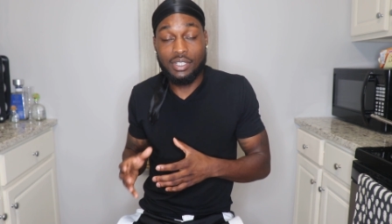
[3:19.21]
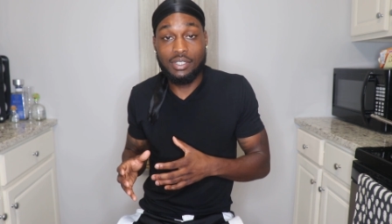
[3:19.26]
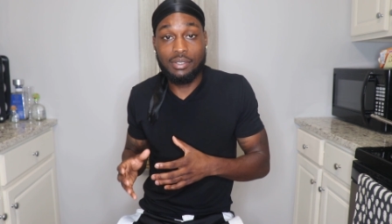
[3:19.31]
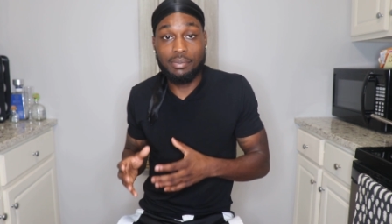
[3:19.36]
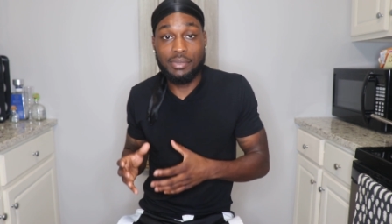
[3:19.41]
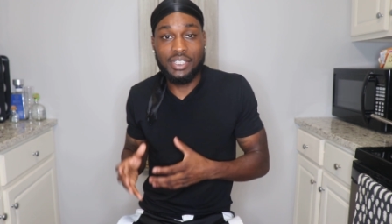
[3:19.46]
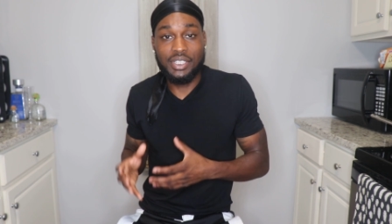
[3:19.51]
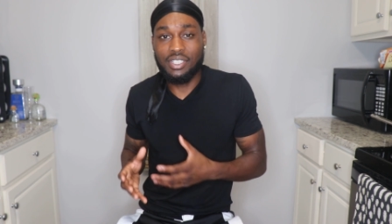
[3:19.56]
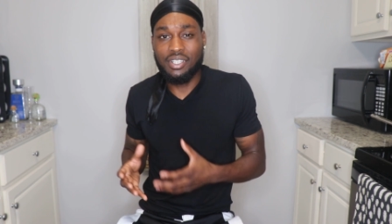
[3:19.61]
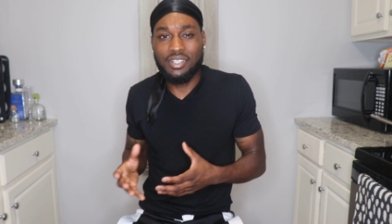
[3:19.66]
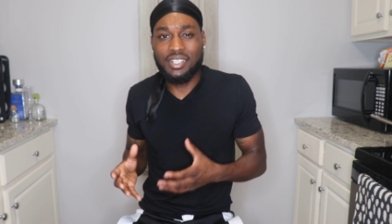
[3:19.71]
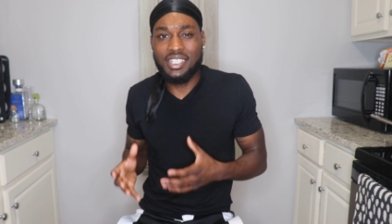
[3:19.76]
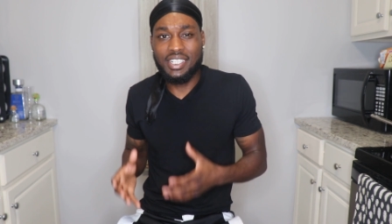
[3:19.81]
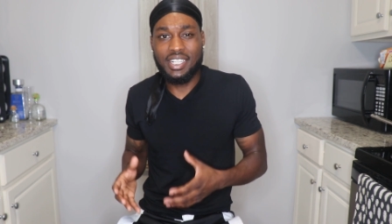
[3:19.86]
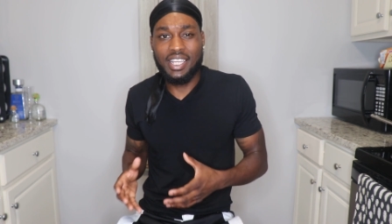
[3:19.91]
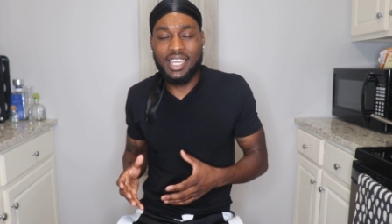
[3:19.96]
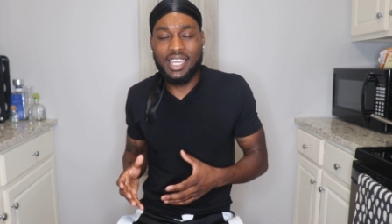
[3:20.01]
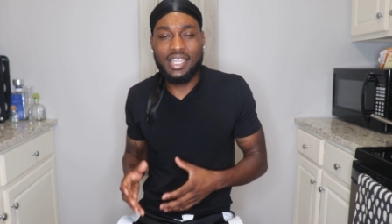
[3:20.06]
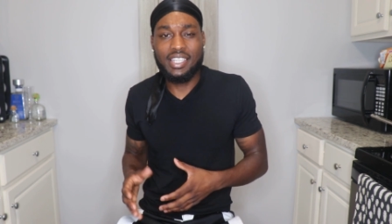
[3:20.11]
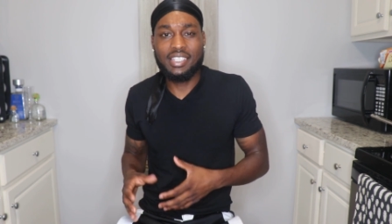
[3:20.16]
in 30
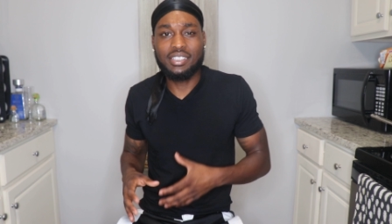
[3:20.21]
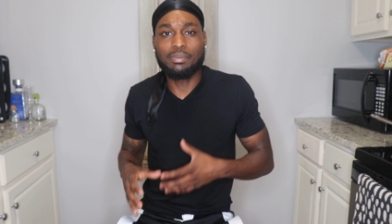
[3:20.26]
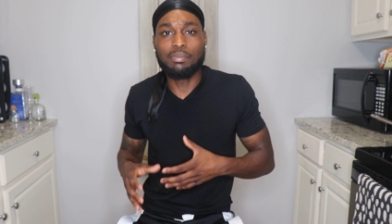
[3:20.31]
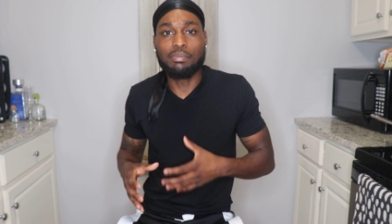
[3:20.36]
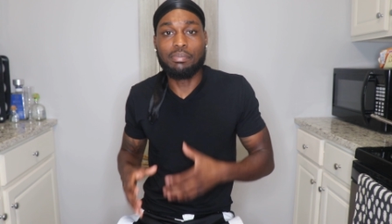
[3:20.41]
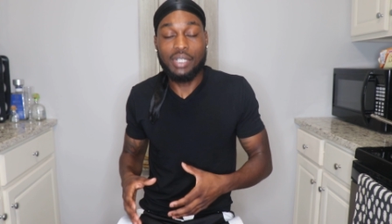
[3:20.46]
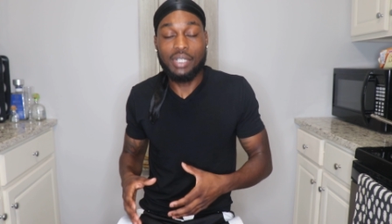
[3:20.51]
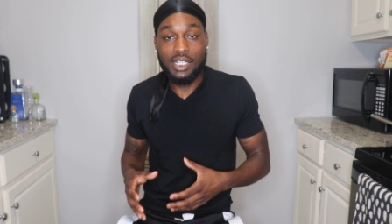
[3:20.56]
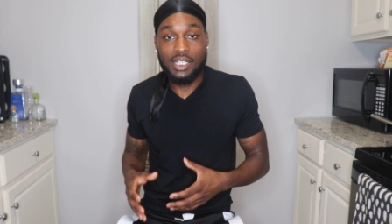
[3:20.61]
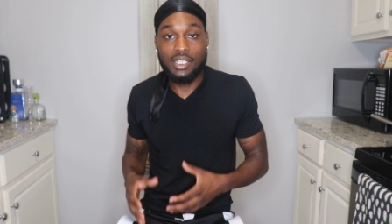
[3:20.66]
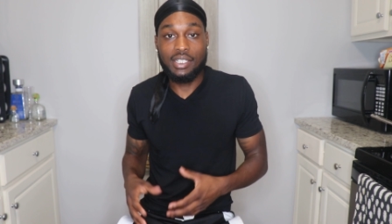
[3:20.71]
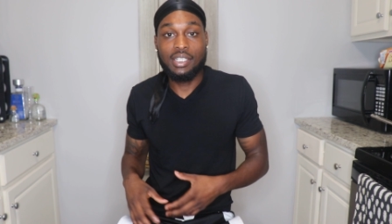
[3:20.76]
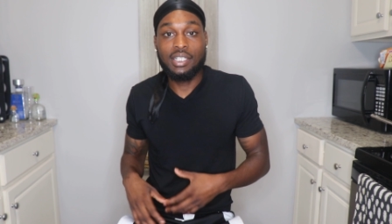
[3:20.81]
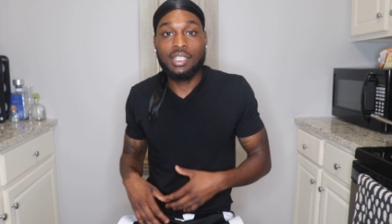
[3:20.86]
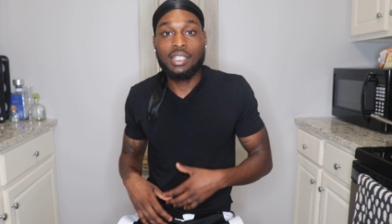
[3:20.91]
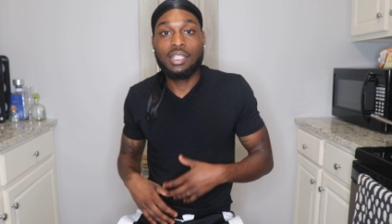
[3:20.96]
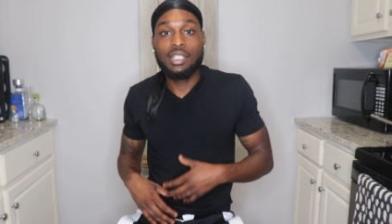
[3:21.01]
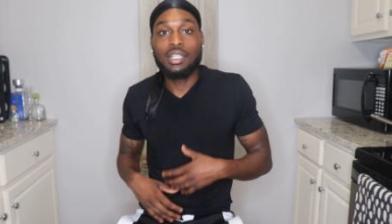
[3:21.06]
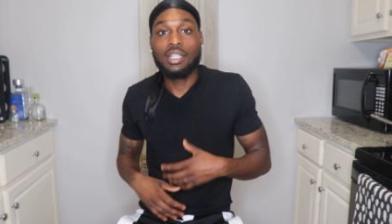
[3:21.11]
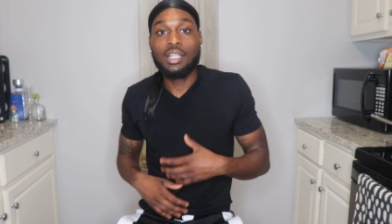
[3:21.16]
days, but
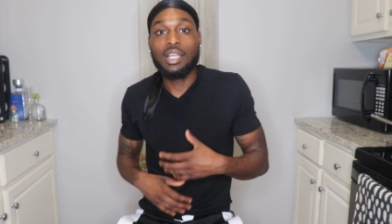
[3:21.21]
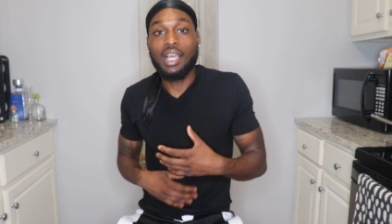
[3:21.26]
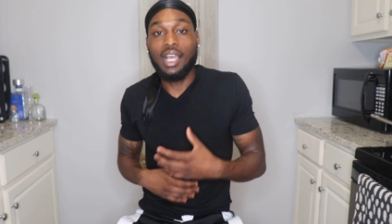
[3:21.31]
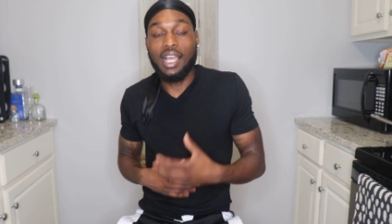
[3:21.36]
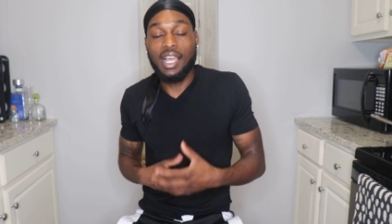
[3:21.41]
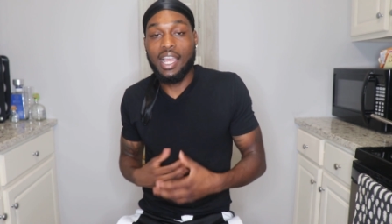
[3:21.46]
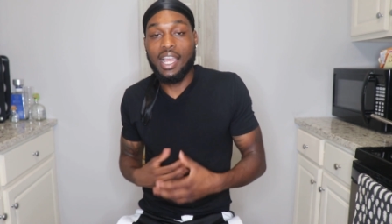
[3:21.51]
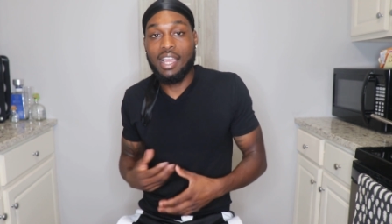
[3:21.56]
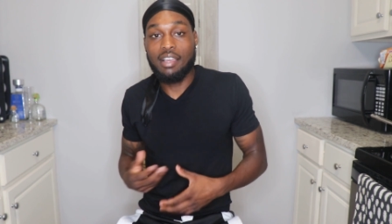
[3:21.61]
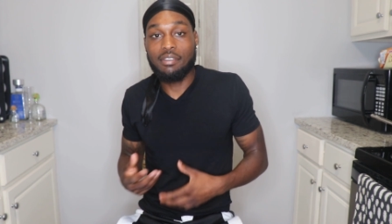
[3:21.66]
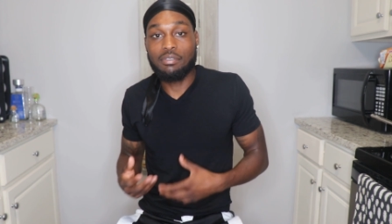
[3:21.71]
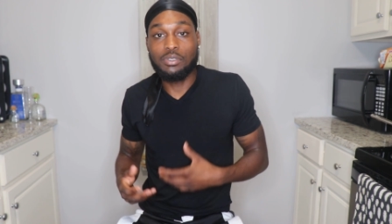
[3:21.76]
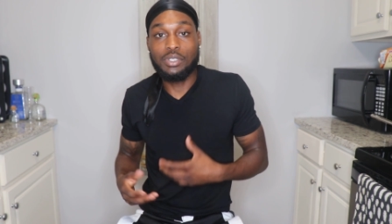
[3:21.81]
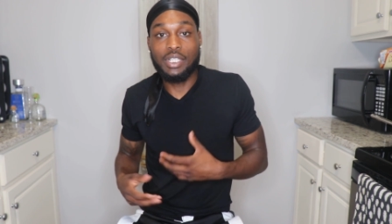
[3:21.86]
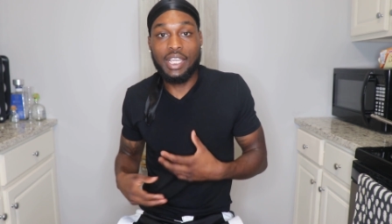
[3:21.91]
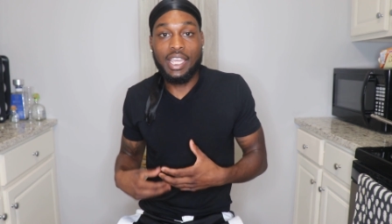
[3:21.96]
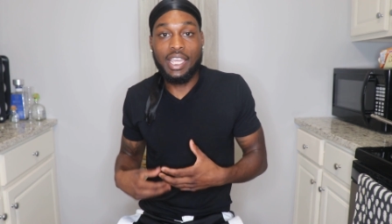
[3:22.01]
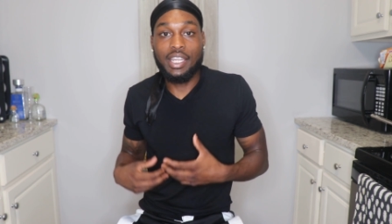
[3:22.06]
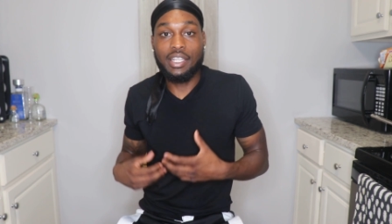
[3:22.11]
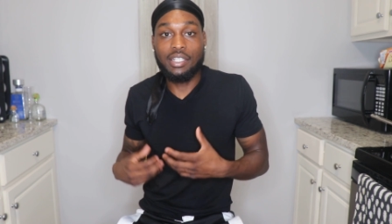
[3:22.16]
I
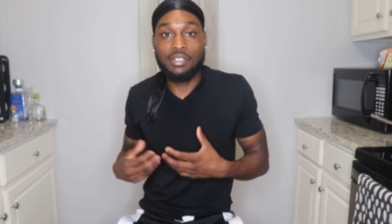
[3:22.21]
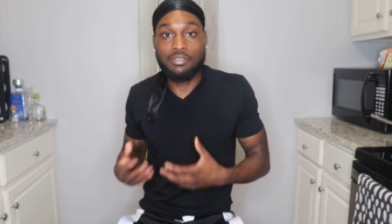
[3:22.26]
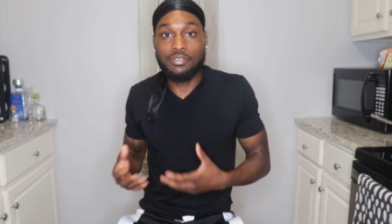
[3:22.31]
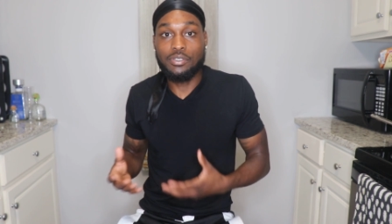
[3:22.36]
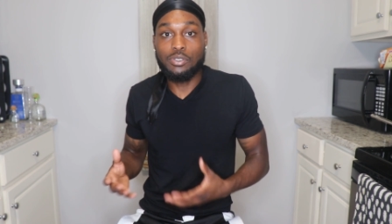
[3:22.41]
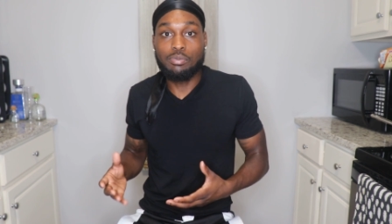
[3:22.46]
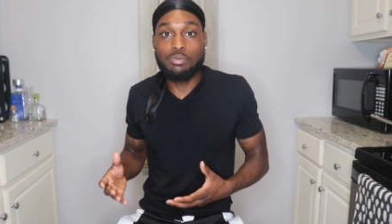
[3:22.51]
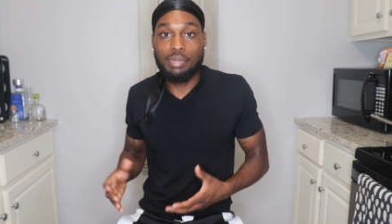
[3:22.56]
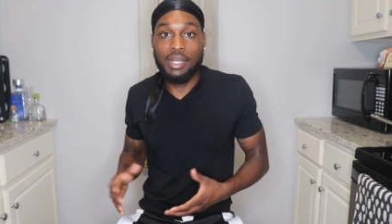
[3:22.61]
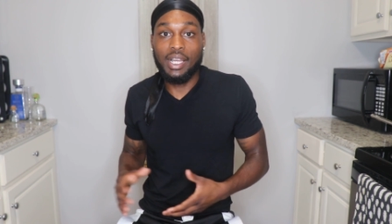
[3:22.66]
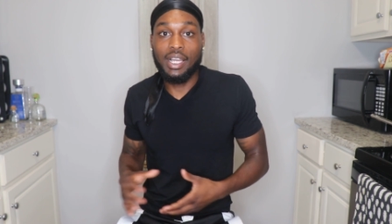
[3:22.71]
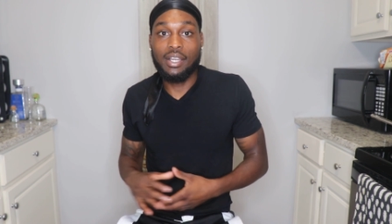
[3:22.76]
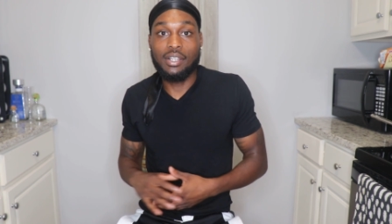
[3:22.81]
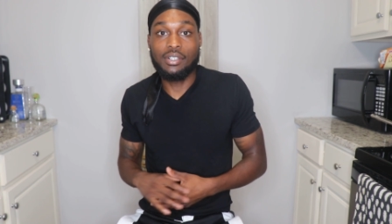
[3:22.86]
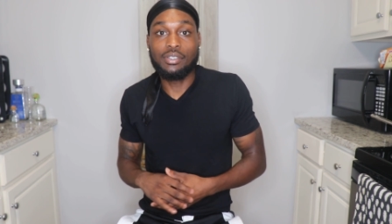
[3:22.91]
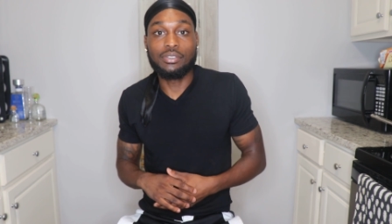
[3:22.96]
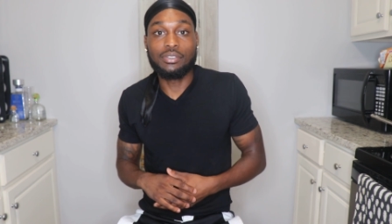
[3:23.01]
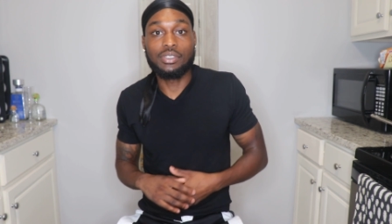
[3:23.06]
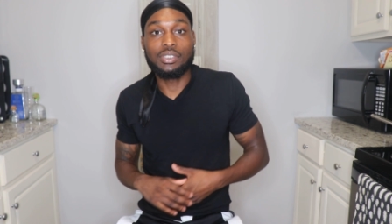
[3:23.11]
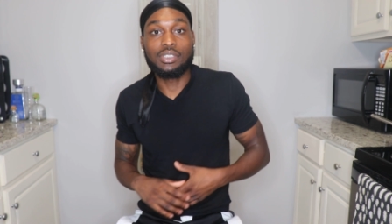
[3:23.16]
have gained a few
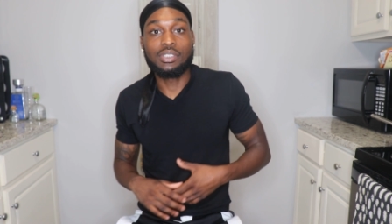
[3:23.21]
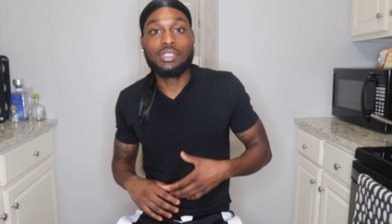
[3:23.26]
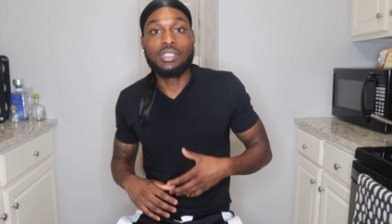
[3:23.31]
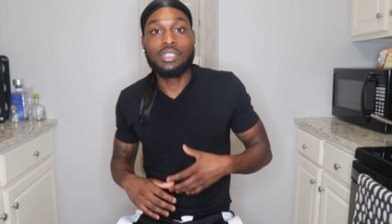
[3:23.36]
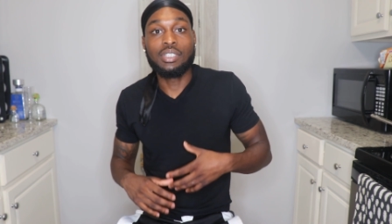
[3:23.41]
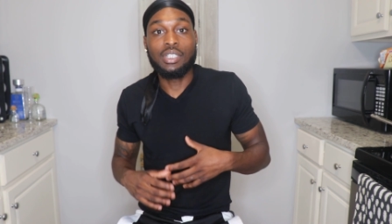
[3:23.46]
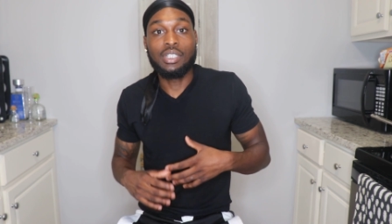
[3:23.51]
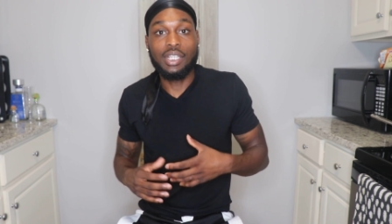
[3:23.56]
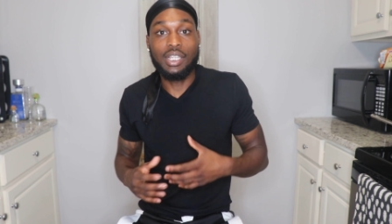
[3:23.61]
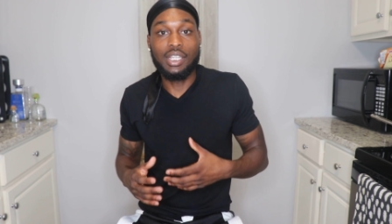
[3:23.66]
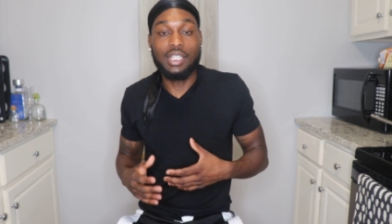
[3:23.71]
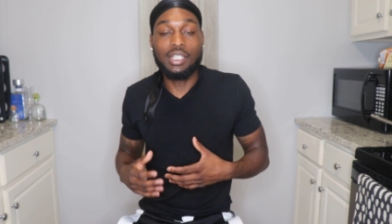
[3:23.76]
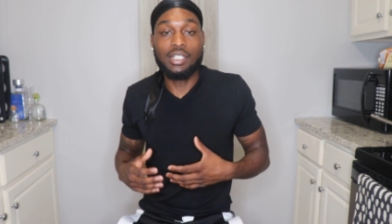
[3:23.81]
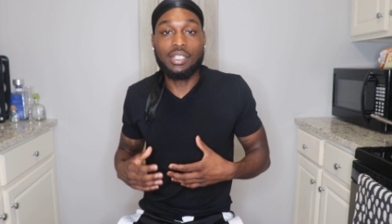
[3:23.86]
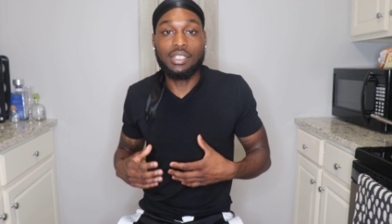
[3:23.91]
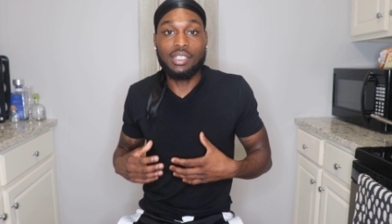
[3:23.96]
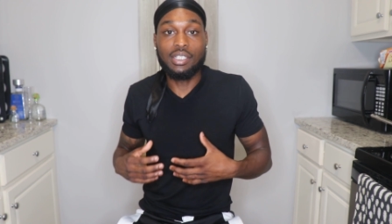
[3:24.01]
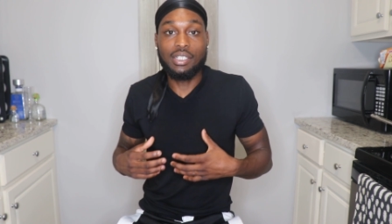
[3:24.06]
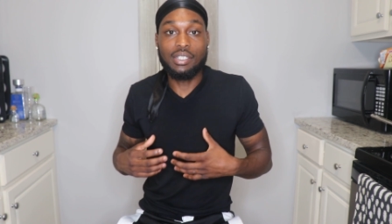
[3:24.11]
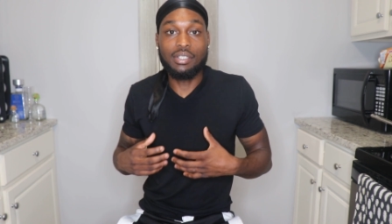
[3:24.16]
pounds.
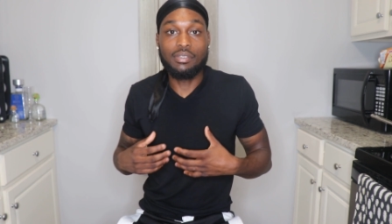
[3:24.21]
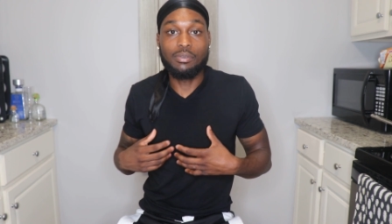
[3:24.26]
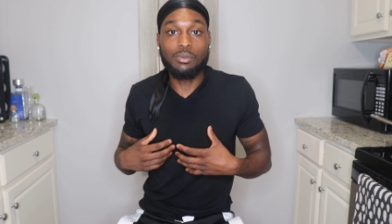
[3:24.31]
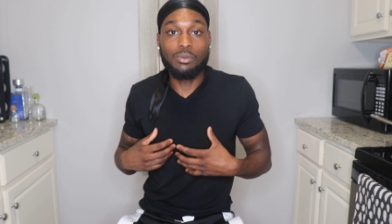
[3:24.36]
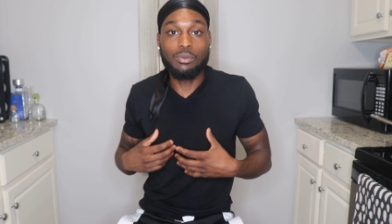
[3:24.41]
And